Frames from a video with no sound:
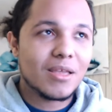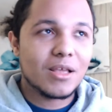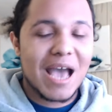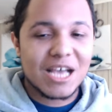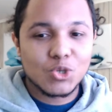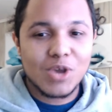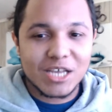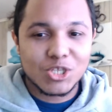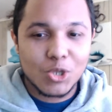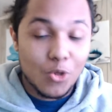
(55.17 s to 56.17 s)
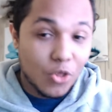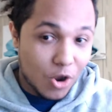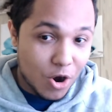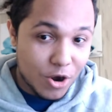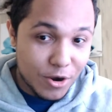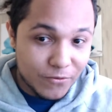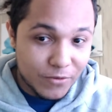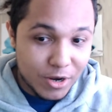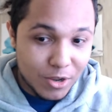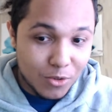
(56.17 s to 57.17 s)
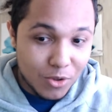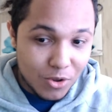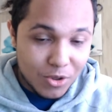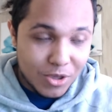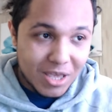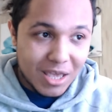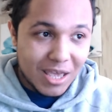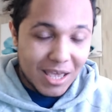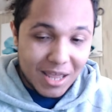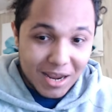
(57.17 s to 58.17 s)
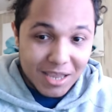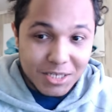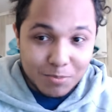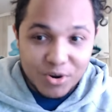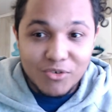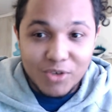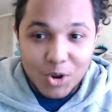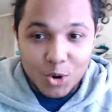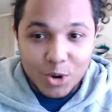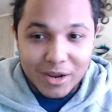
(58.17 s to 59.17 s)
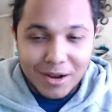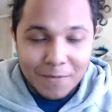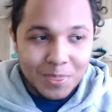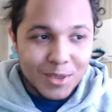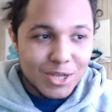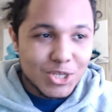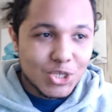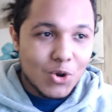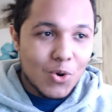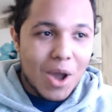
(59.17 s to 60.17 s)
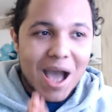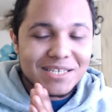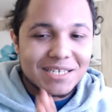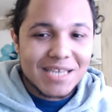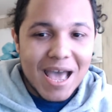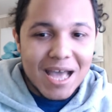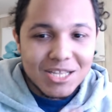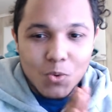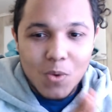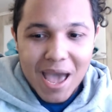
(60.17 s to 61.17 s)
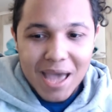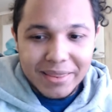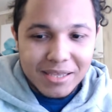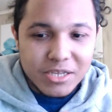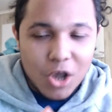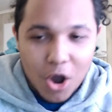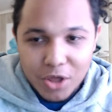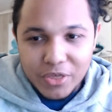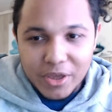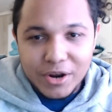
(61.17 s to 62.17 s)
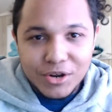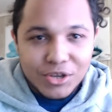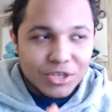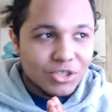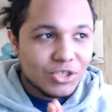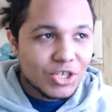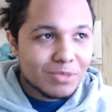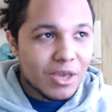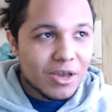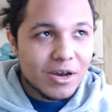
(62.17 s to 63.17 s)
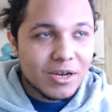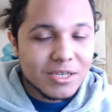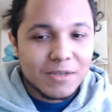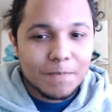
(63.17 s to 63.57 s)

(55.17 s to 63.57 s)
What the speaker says: as you guys know, the Karna video, it is pre-recorded. So I just had to add this on there just because